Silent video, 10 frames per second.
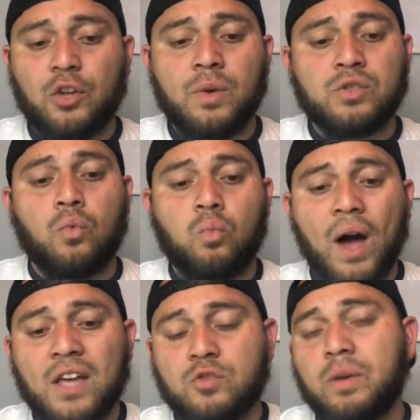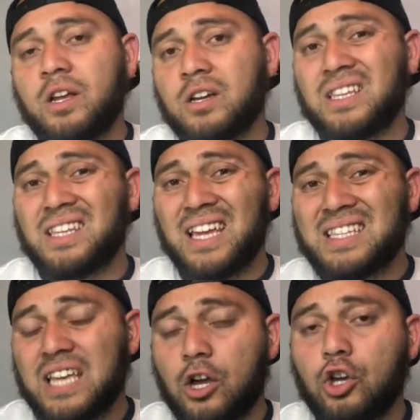the reason why Zomedica did
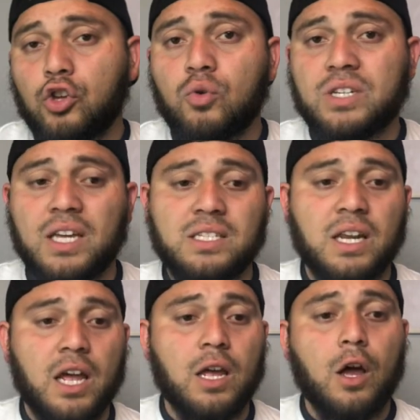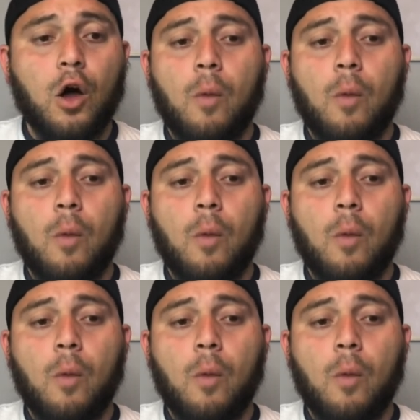take a huge hit today.